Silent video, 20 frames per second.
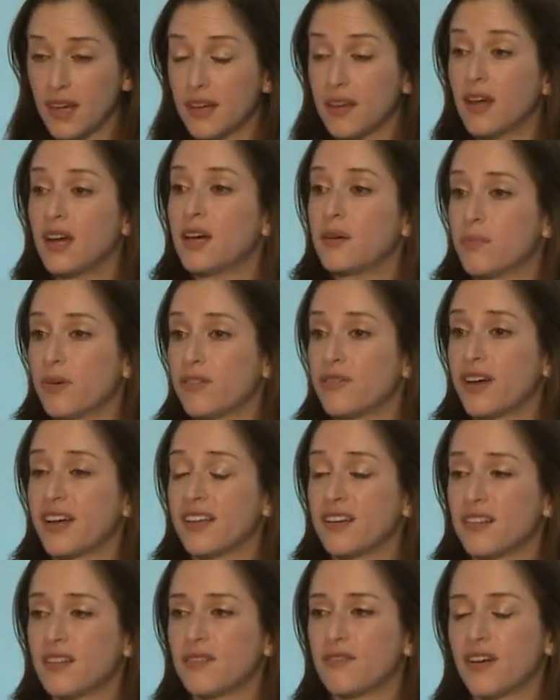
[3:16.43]
uh,
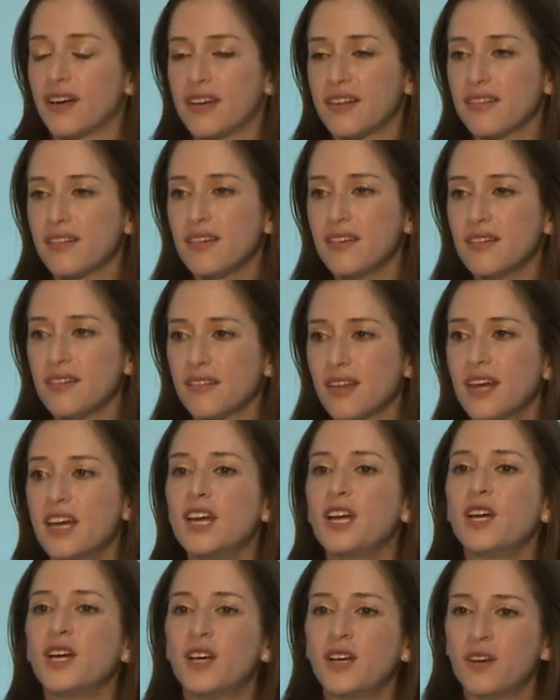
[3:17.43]
provided devices,
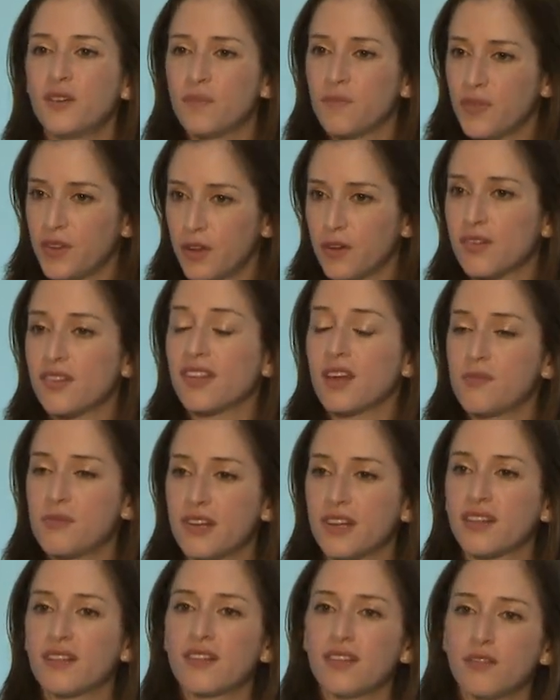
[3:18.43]
you're
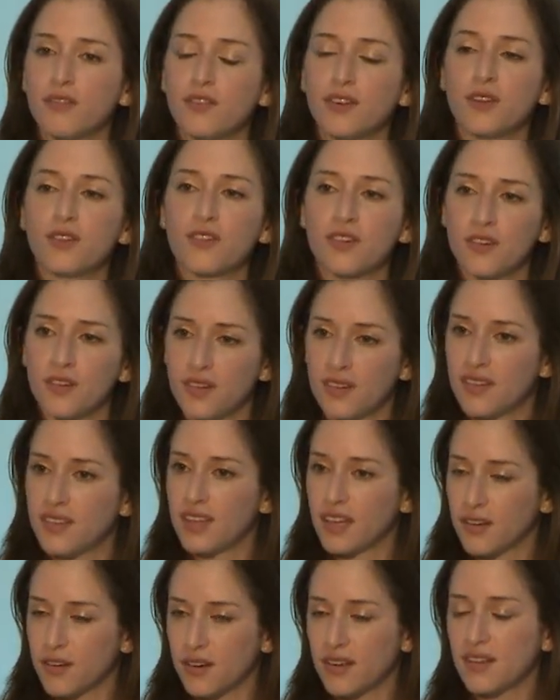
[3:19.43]
subject to the filters
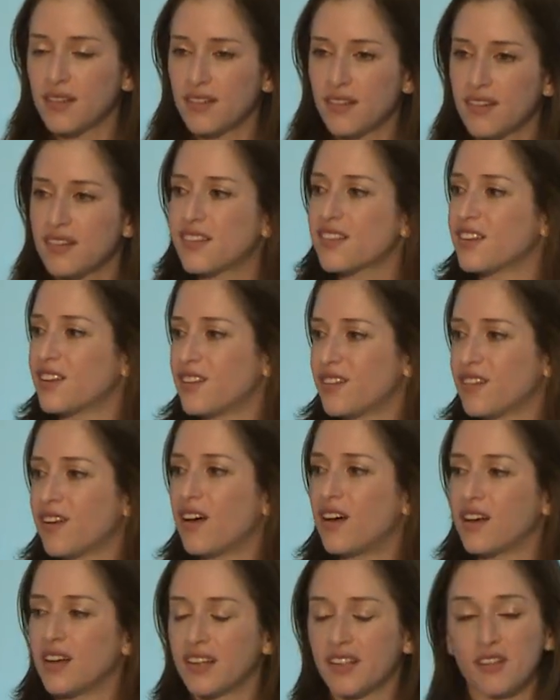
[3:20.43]
that are consistent
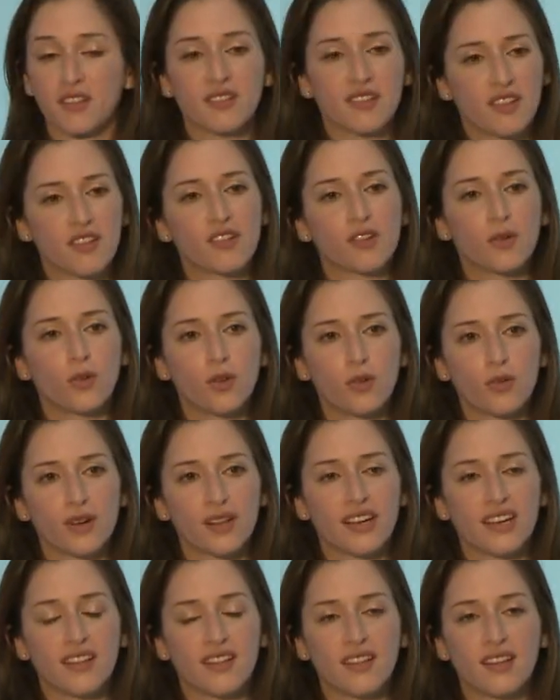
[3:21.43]
on
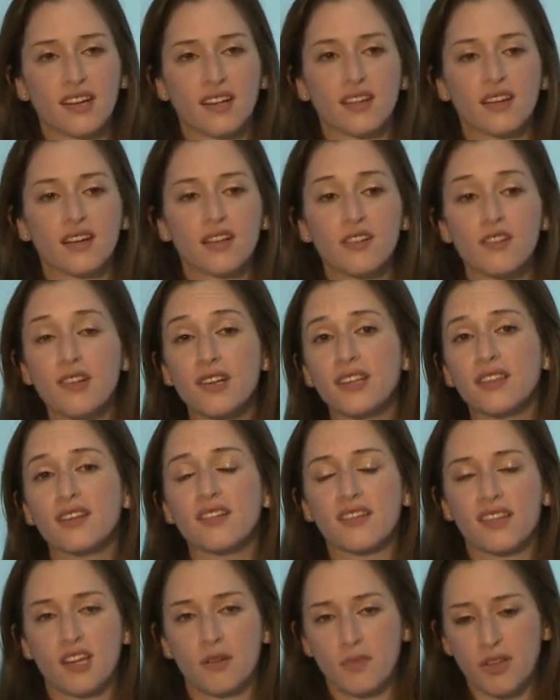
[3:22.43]
school-related technology, and the
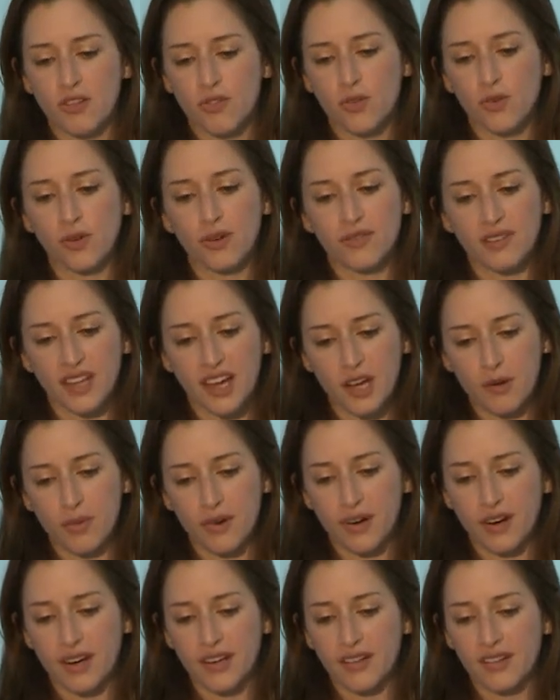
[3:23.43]
same is true of
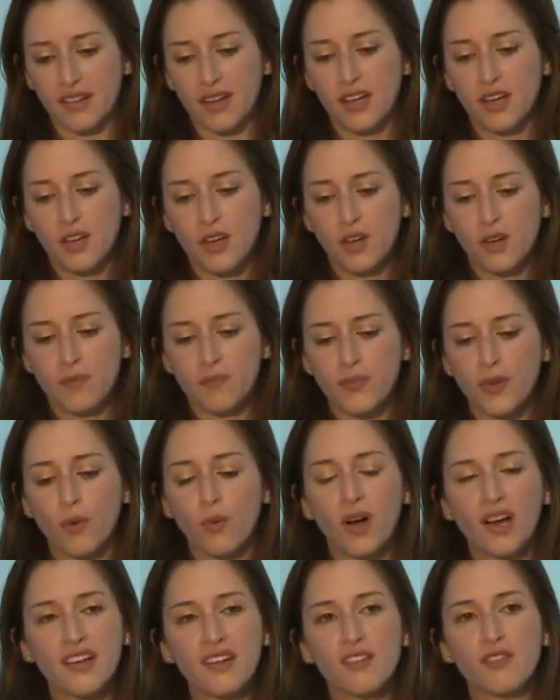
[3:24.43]
libraries.
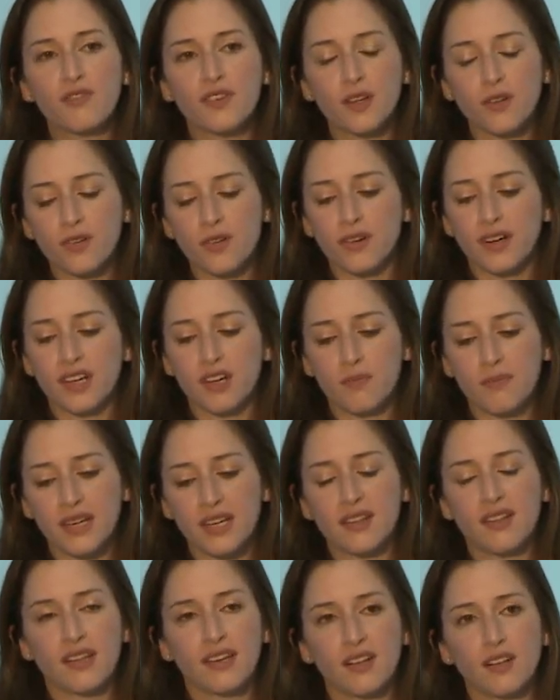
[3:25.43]
Why is filtering a
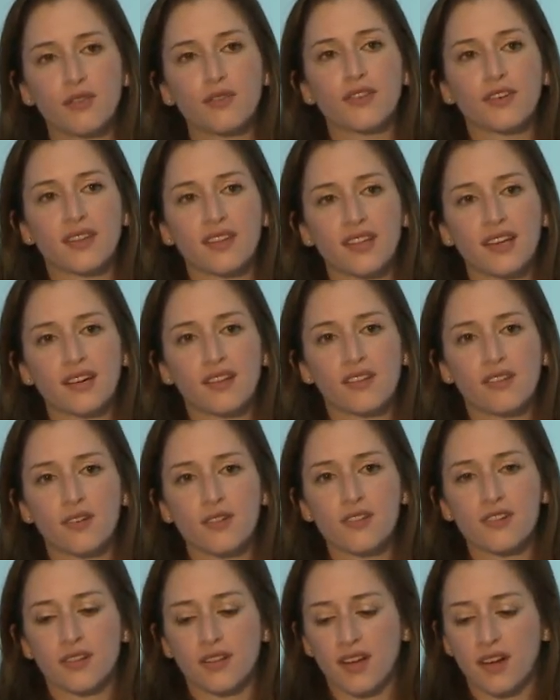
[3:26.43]
big deal for the next
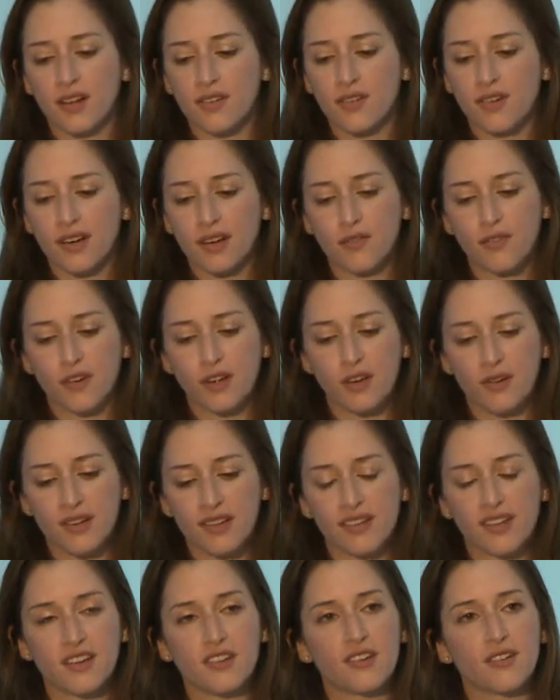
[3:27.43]
social contract for
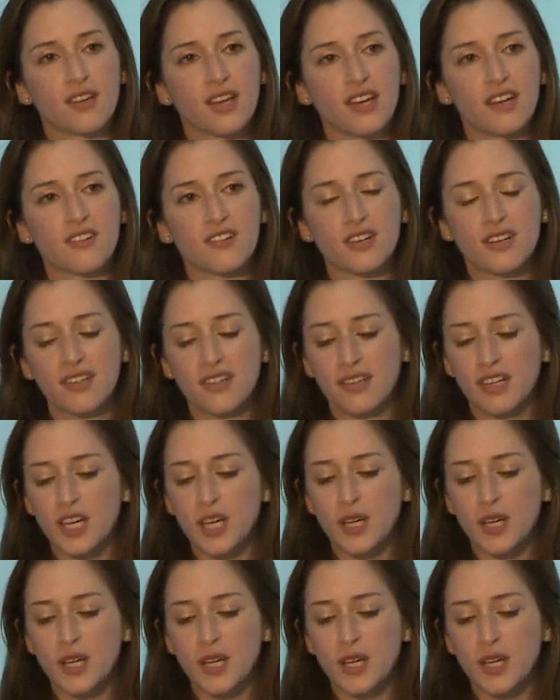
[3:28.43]
U.S. education?